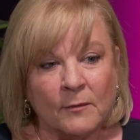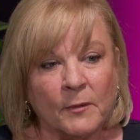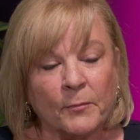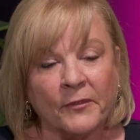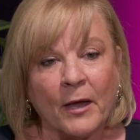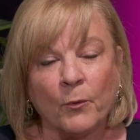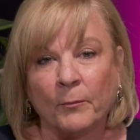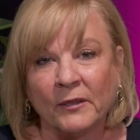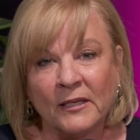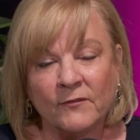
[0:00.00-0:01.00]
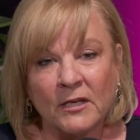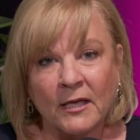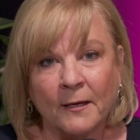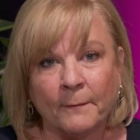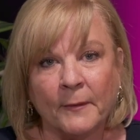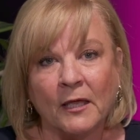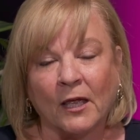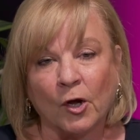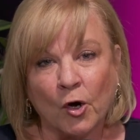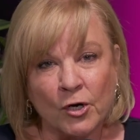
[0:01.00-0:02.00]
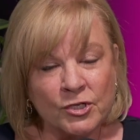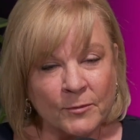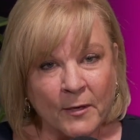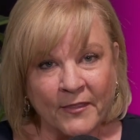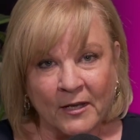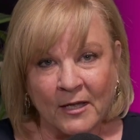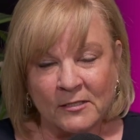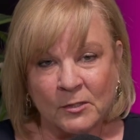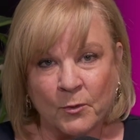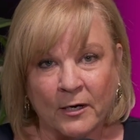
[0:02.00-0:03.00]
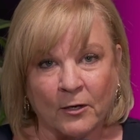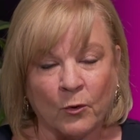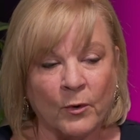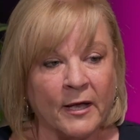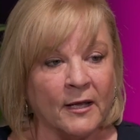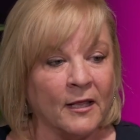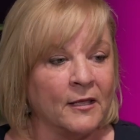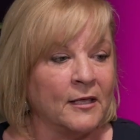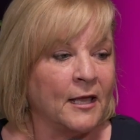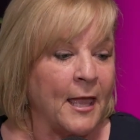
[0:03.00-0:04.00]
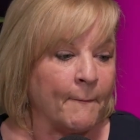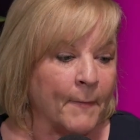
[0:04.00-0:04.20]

People that would believe in him, encourage him on the days he wanted to quit, and